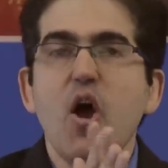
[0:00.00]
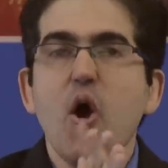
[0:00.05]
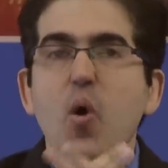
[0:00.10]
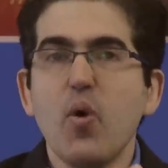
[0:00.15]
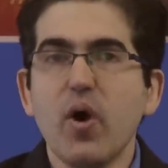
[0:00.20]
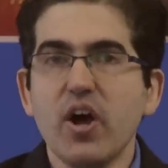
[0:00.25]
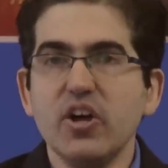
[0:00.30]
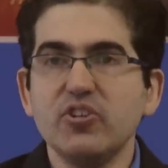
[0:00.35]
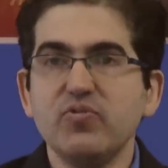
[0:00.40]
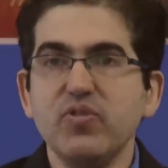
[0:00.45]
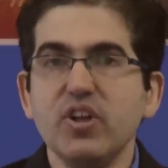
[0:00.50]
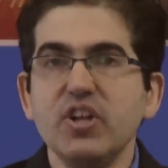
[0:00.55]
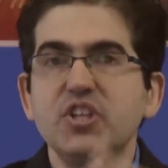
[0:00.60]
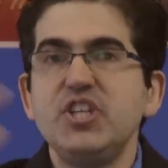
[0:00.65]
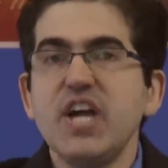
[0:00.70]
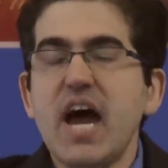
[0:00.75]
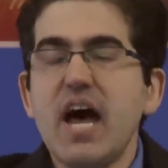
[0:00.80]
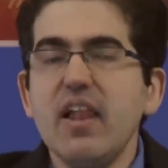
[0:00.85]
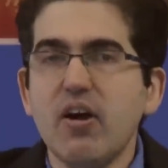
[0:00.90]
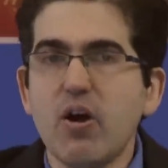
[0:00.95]
whereas
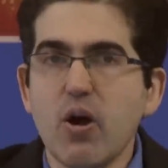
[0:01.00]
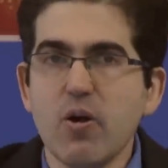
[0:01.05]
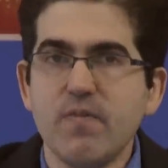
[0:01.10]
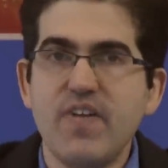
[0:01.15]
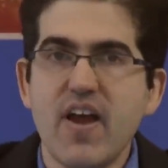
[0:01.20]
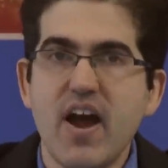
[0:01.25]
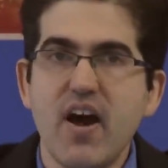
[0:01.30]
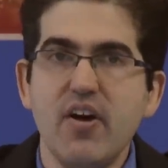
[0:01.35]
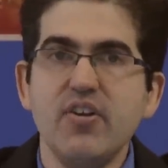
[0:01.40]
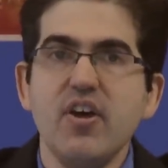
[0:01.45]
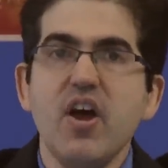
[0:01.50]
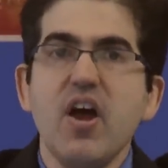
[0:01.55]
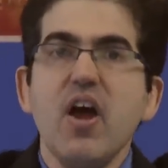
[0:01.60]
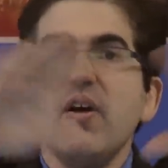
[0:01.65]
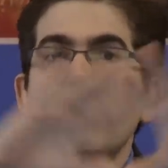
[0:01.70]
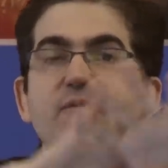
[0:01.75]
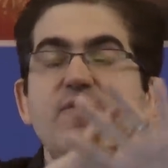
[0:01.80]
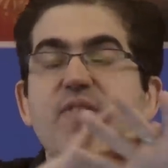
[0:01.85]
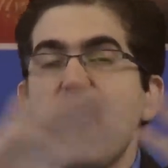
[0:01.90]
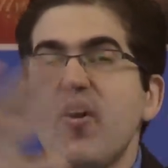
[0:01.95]
flagella are found
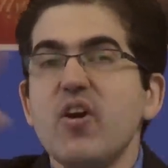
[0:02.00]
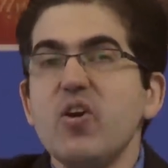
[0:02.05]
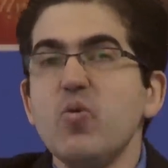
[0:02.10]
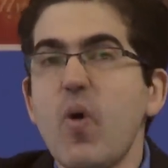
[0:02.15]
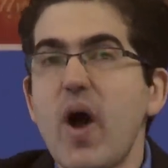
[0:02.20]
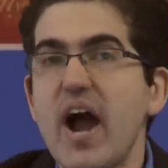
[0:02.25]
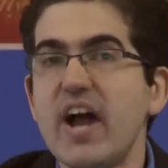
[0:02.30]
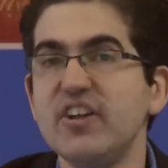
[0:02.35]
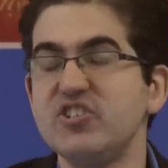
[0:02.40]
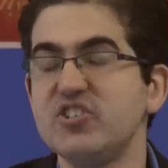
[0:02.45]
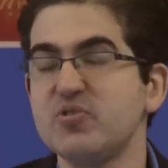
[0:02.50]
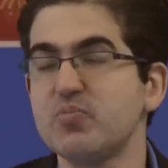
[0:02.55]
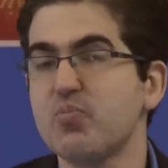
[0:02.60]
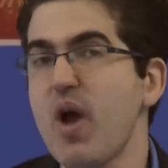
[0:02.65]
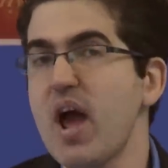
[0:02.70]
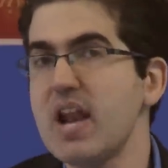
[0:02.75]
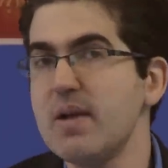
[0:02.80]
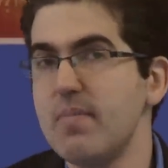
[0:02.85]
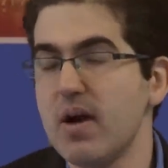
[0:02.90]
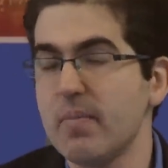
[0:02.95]
very
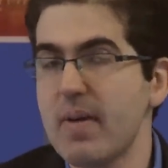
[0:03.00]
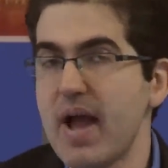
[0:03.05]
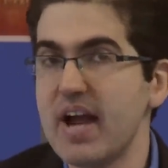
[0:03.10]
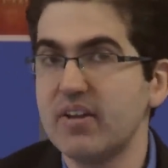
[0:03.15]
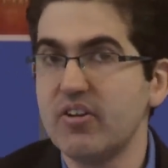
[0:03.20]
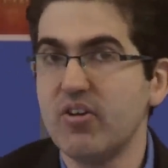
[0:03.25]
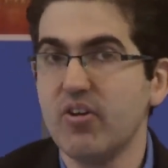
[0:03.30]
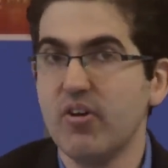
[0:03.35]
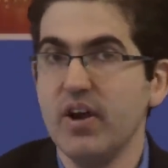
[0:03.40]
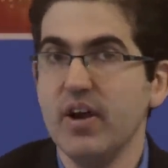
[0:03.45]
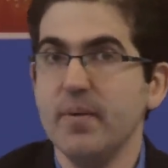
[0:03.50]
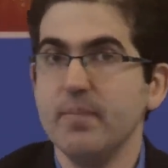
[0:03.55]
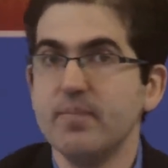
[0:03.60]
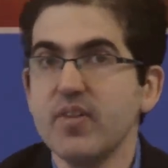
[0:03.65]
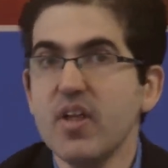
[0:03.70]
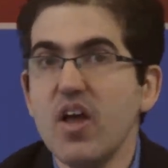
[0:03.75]
widespread among bacteria.